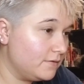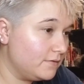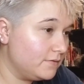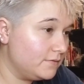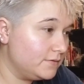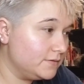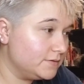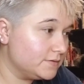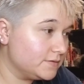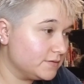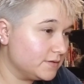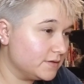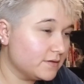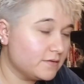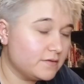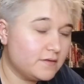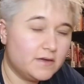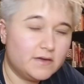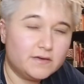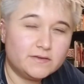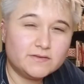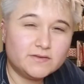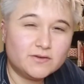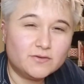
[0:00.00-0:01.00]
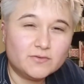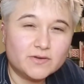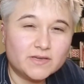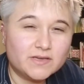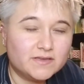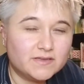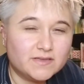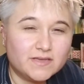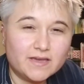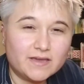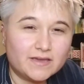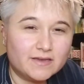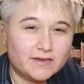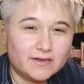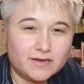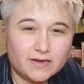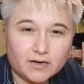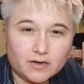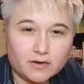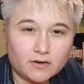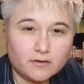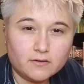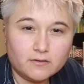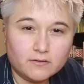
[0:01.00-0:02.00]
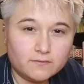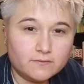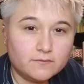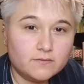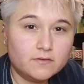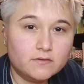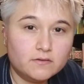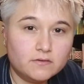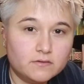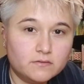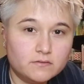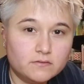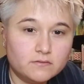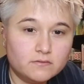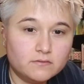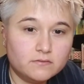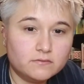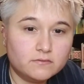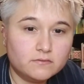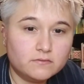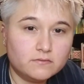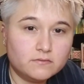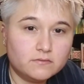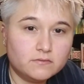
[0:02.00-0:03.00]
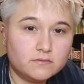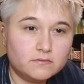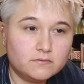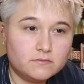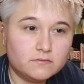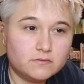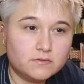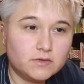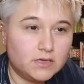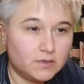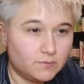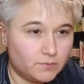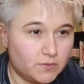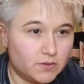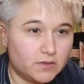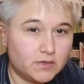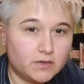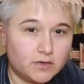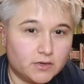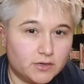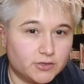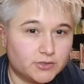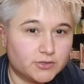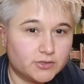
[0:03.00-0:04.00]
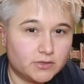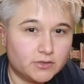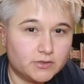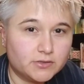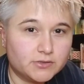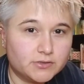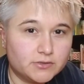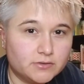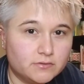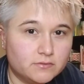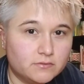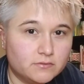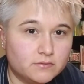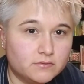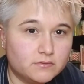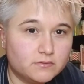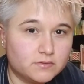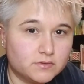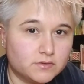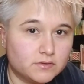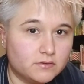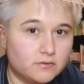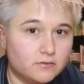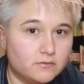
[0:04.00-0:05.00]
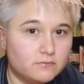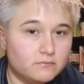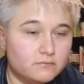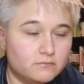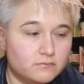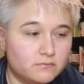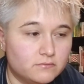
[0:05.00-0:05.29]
it's like things don't get taken care of keeping it hush-hush. So